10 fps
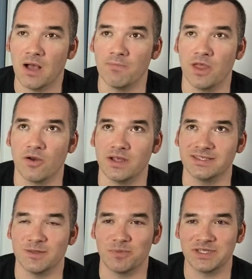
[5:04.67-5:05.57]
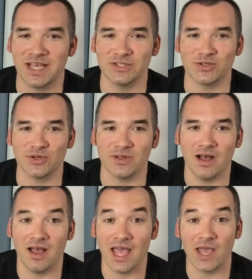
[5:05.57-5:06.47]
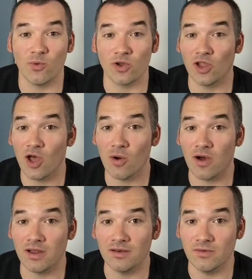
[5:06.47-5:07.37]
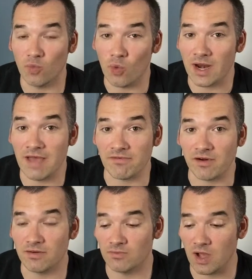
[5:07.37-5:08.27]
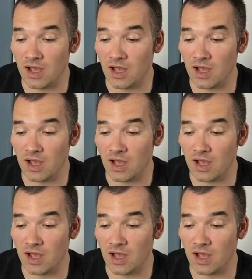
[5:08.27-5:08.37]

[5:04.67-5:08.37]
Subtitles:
There is the potential, hey, we're low on whatever,